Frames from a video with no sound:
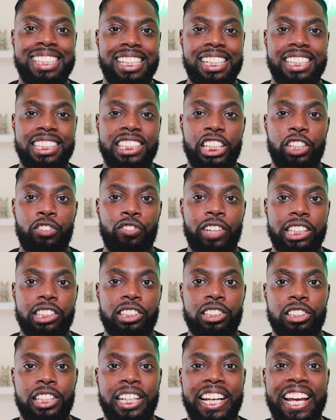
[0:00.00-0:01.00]
C D C
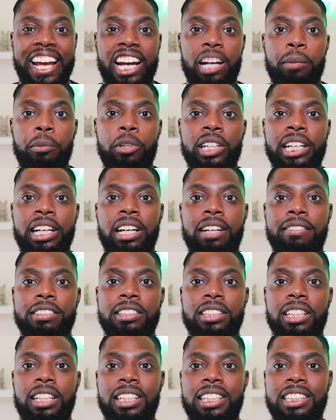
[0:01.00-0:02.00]
registered animal care
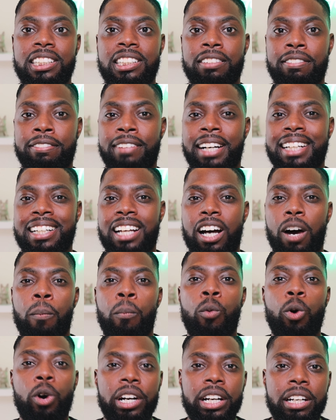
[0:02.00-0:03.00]
facilities to find
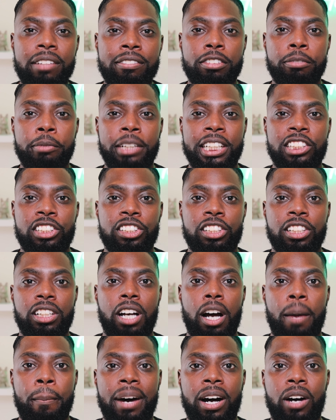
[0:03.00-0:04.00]
out more
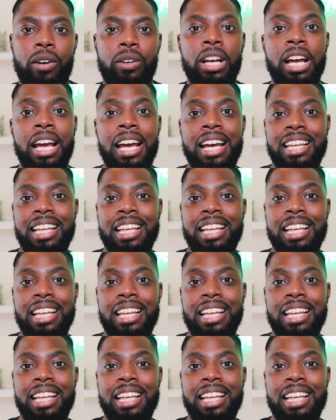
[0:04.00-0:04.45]
information about